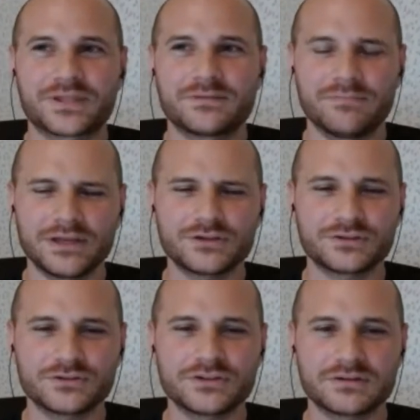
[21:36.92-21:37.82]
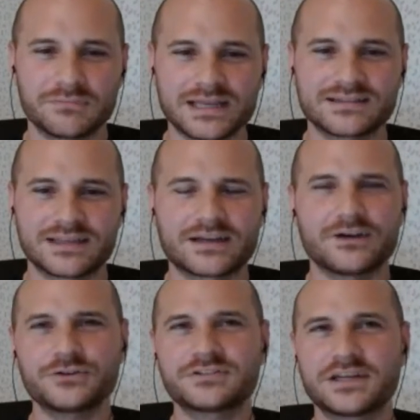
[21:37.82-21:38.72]
Make sure that it makes
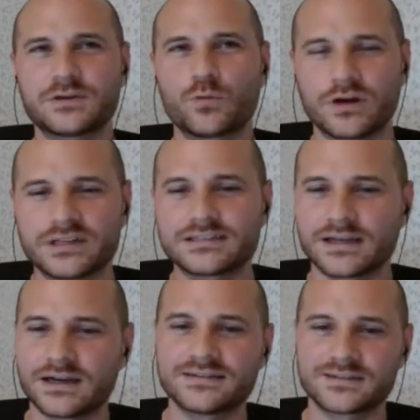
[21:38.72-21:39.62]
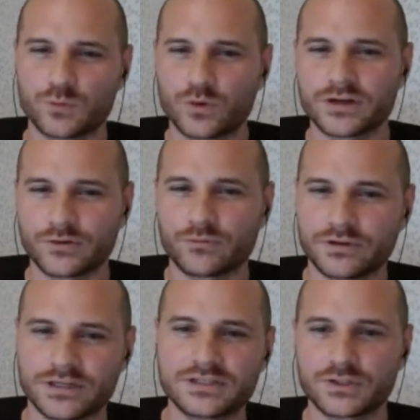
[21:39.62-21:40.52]
understand what it does and what you're
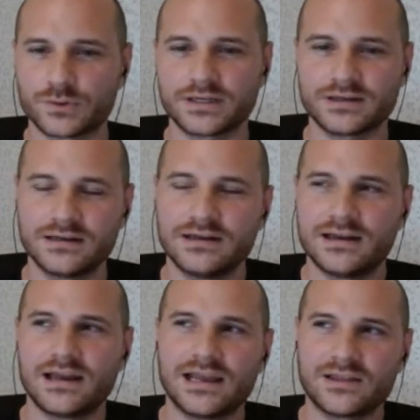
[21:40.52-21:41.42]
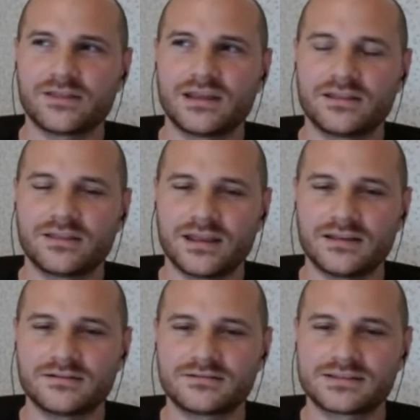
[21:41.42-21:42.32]
really doing. And
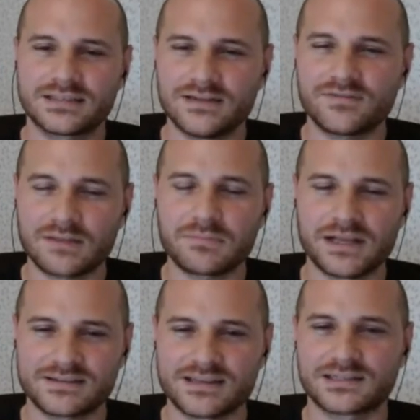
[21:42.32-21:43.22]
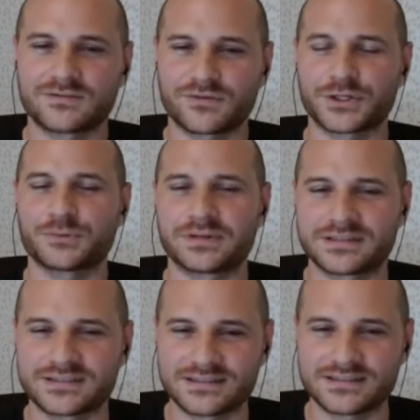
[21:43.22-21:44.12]
then see if that makes sense for your
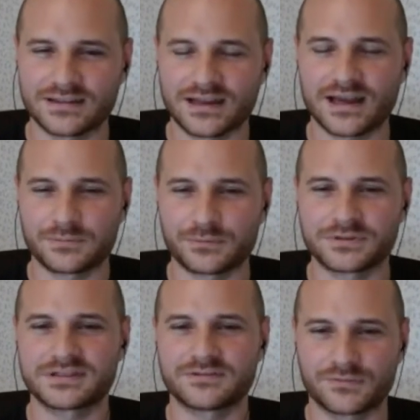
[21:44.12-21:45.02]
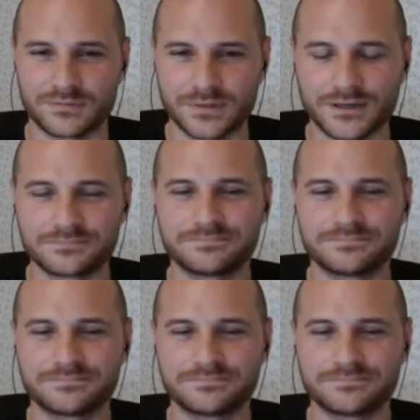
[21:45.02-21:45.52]
business and then kind of proceed from there.